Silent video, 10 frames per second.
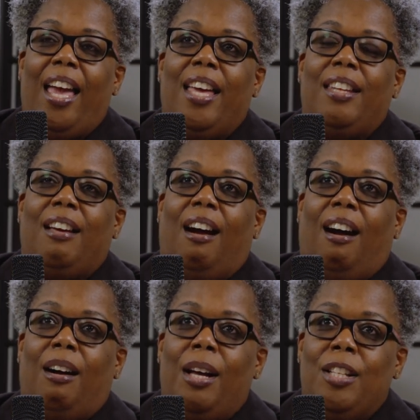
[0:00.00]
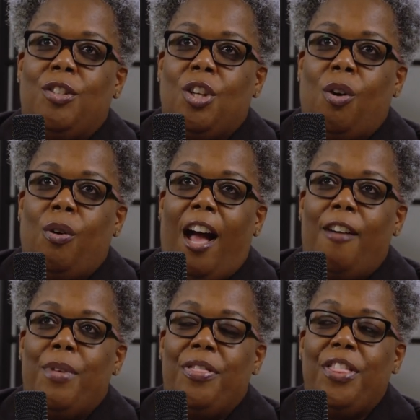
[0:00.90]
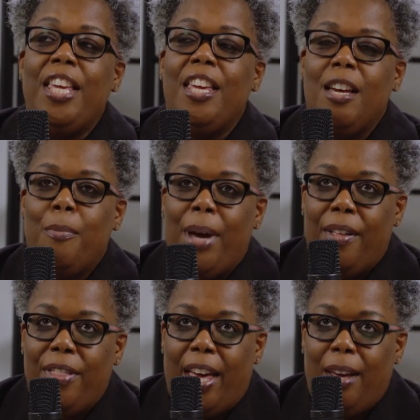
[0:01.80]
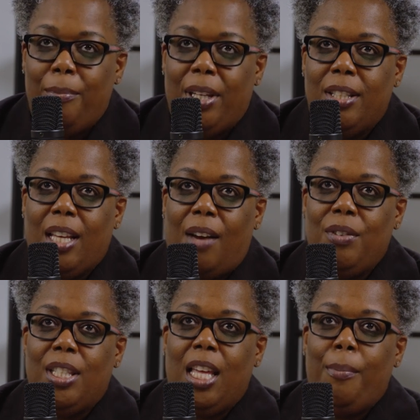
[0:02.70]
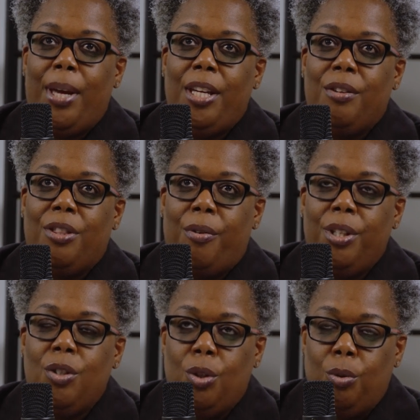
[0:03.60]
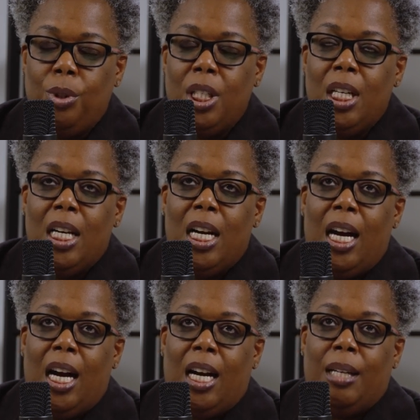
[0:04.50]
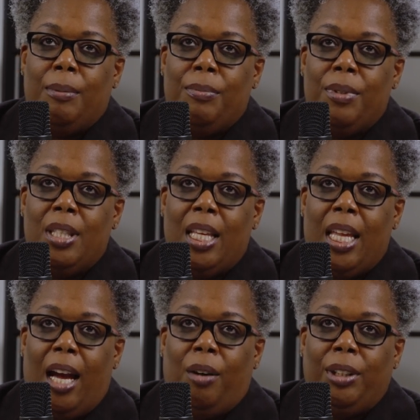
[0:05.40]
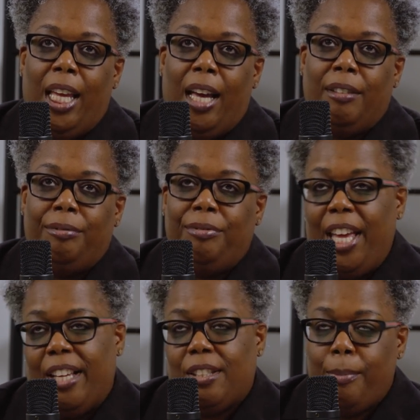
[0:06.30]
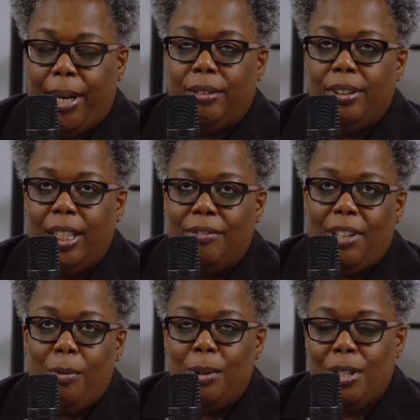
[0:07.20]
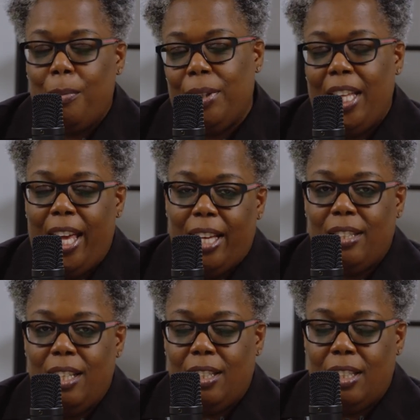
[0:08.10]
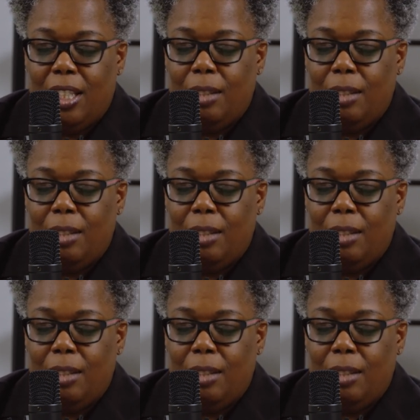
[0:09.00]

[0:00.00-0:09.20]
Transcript: And so I've been thinking about that because obviously I'm at year 32, and I only have X amount left. I won't say what the X is because